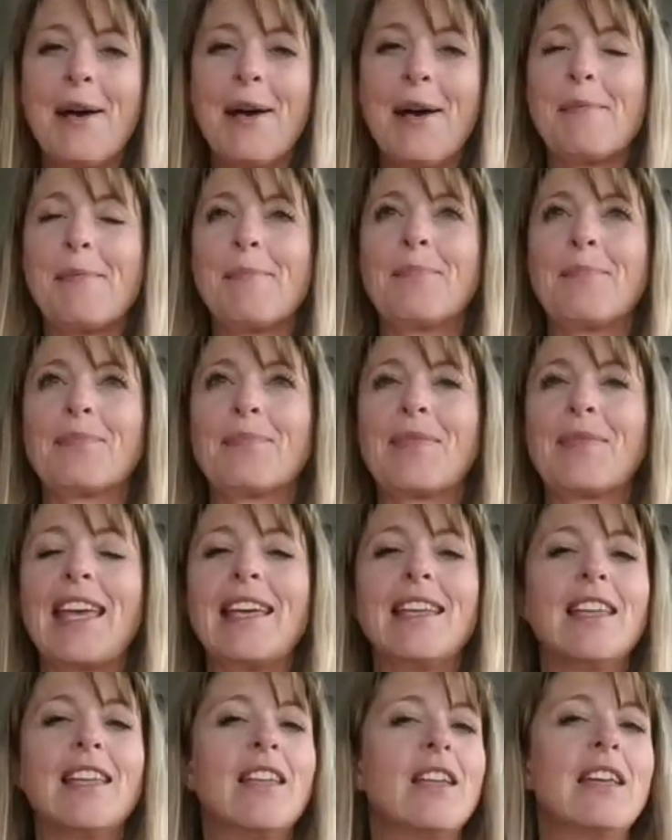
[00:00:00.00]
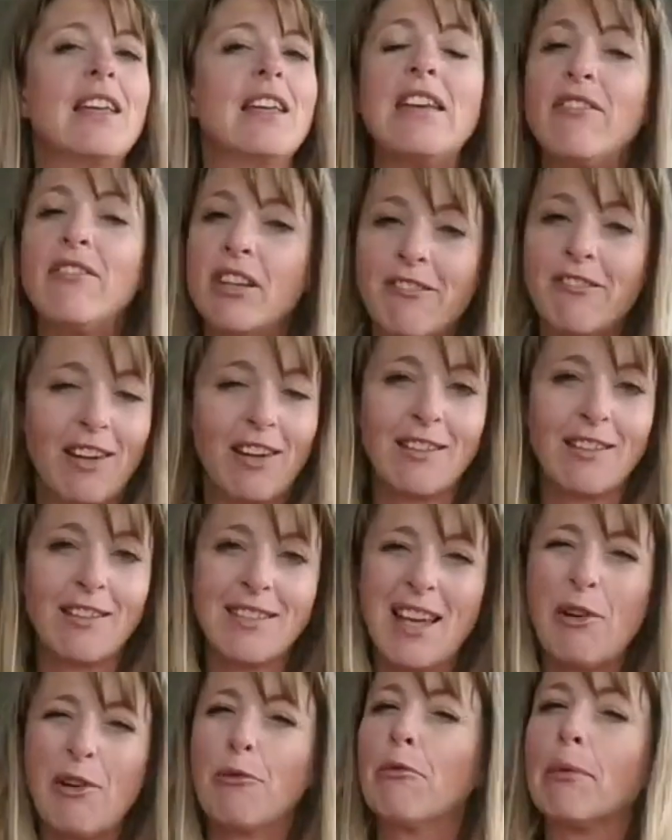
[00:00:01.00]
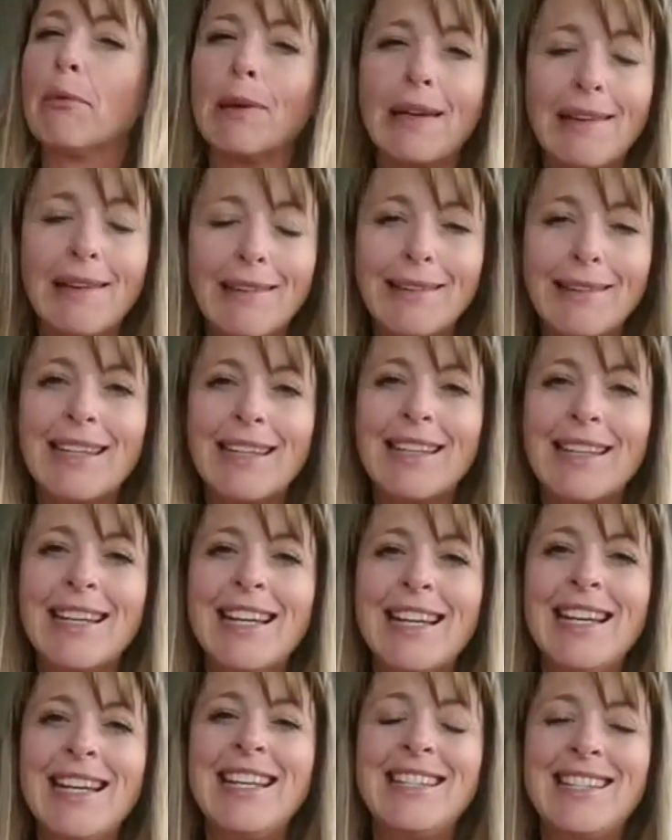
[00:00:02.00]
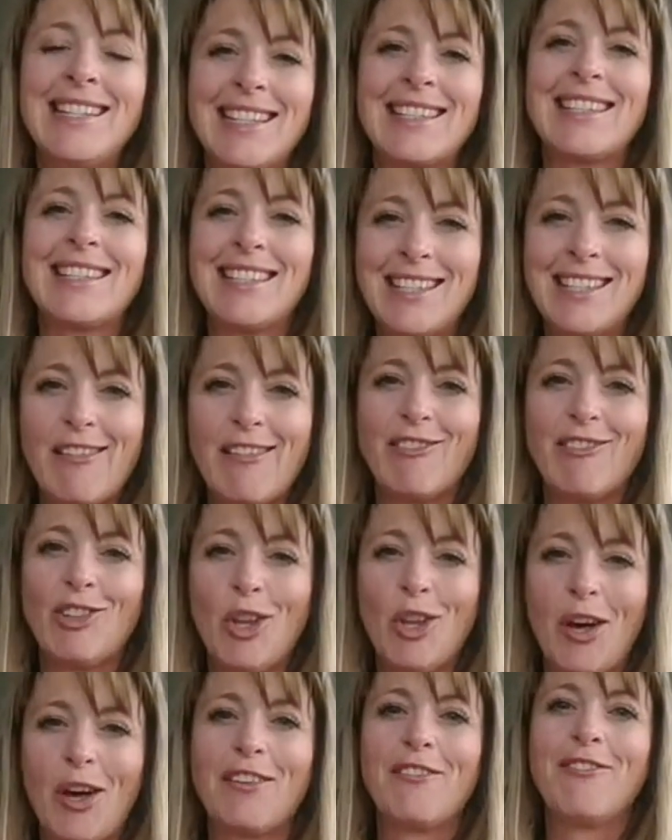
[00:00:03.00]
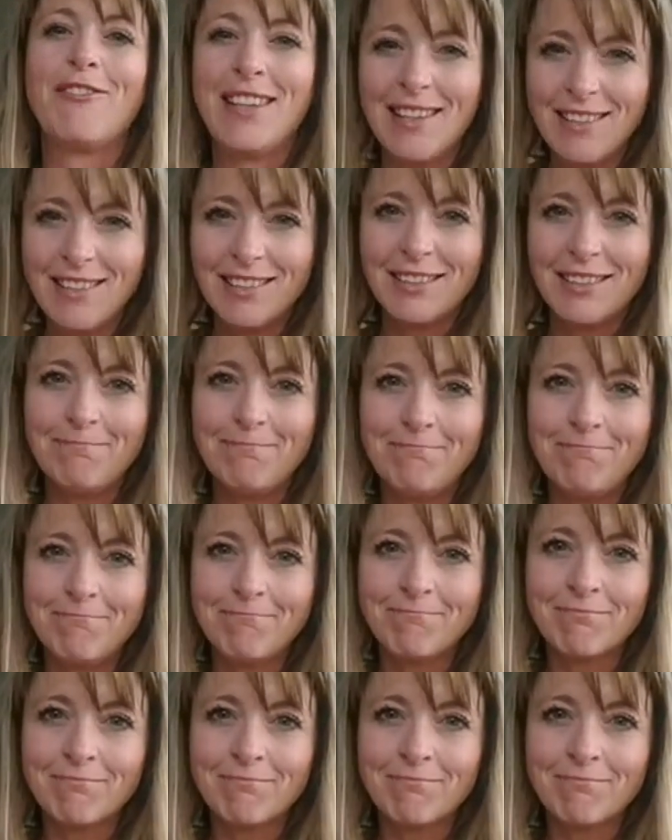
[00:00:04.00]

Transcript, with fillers: um, even a fungicide really doesn't save a lot of yield.